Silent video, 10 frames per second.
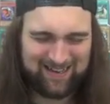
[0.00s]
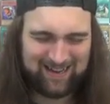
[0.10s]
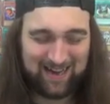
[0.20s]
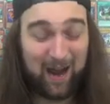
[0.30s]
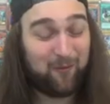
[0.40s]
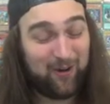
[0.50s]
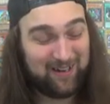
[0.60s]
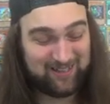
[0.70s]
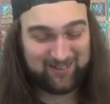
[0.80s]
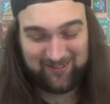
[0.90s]
like I want
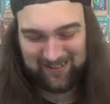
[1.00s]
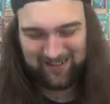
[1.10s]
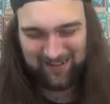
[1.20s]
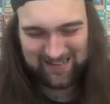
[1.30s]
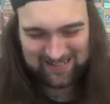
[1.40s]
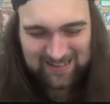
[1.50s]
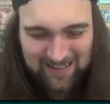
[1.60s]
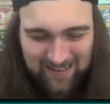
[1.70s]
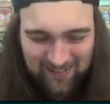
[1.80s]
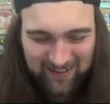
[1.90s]
it to, anyways,
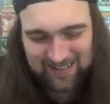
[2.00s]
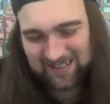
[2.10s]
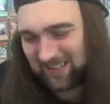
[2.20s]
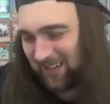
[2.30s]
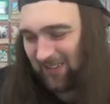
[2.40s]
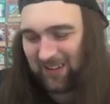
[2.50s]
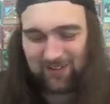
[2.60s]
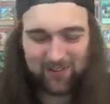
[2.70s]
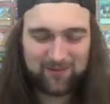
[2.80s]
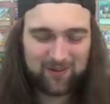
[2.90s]
because it's like really,
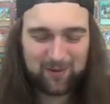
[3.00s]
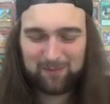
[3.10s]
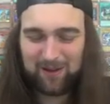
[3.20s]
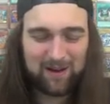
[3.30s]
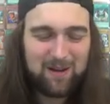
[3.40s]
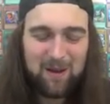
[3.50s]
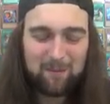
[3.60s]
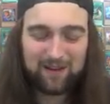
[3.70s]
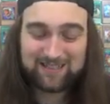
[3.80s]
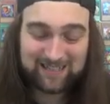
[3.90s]
really fun to play.
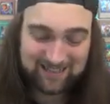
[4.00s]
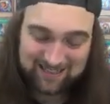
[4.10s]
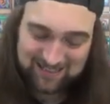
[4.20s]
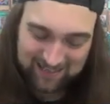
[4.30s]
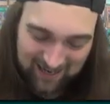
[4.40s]
But let's get these